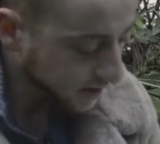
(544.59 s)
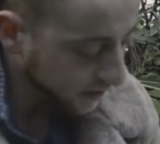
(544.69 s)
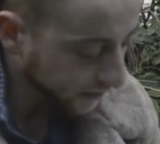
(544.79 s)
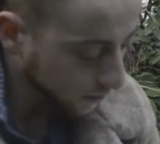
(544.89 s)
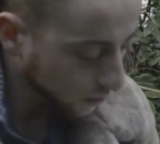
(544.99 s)
to
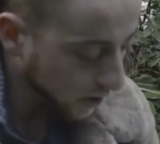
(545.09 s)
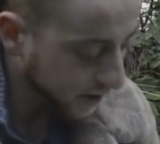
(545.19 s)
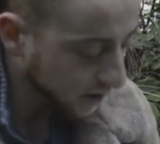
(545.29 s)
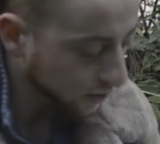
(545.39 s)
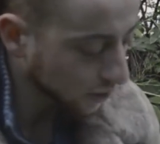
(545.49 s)
different
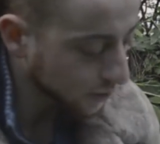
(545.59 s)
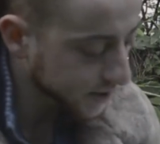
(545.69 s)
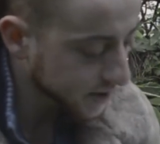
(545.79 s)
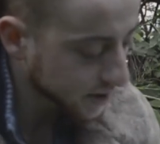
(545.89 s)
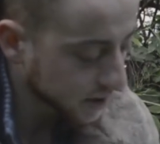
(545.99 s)
working
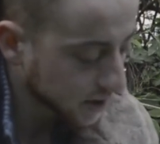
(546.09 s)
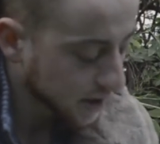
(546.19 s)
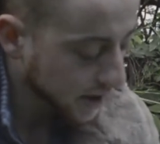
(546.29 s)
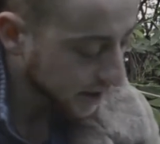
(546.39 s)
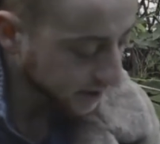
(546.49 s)
groups
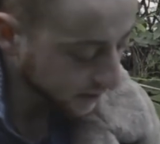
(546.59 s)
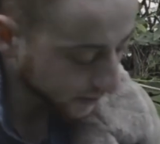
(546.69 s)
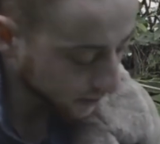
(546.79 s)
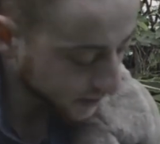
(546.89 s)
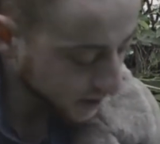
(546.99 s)
and
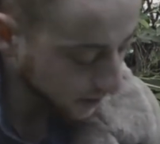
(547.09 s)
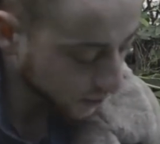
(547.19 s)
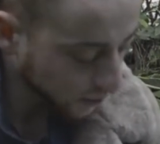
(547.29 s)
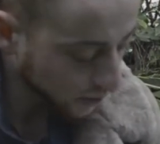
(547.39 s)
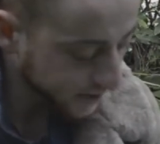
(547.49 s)
different
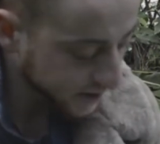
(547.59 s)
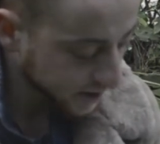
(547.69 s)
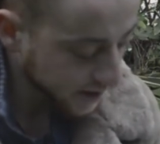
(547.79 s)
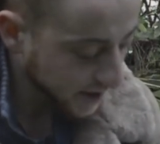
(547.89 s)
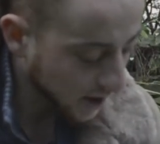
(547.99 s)
subgroups
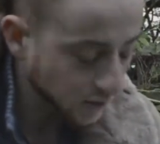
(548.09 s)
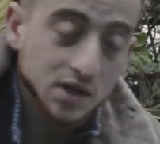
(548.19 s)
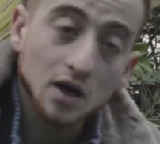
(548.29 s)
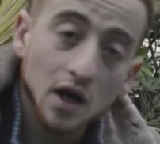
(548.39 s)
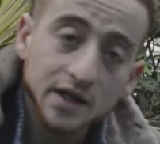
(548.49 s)

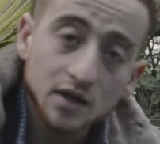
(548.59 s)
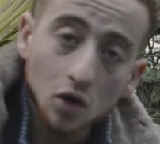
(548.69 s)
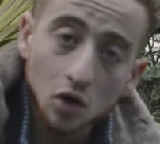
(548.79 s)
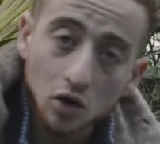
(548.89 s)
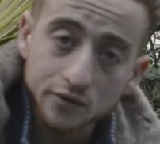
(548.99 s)
outside
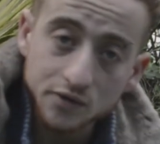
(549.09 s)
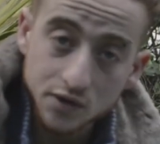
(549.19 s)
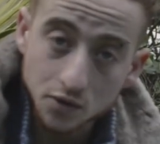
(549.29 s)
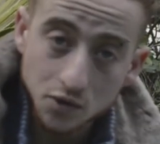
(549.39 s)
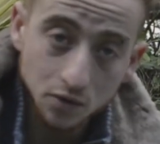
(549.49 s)
of
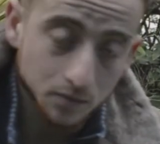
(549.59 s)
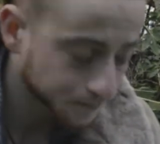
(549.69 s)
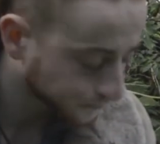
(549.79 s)
social.